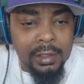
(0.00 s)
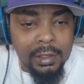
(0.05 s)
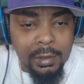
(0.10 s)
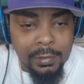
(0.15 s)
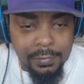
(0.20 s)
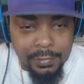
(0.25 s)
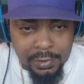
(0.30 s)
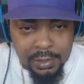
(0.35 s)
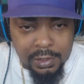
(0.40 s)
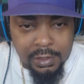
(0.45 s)
up
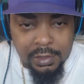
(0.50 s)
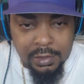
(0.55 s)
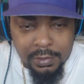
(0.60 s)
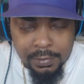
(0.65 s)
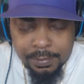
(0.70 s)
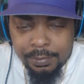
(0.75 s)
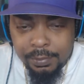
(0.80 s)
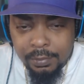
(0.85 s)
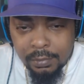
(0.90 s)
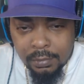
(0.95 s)
for this,
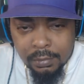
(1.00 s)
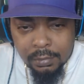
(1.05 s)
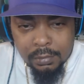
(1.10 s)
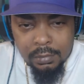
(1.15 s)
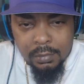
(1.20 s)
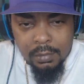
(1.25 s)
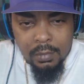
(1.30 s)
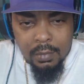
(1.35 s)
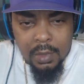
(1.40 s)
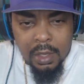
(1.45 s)

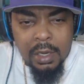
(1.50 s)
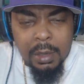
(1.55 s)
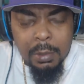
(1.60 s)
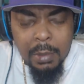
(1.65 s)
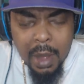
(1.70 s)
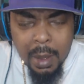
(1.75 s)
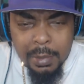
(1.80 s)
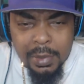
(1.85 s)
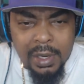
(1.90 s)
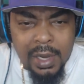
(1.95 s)
the
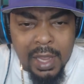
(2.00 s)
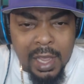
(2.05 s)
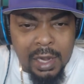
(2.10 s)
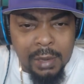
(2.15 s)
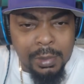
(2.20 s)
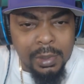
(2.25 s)
mom and daddy,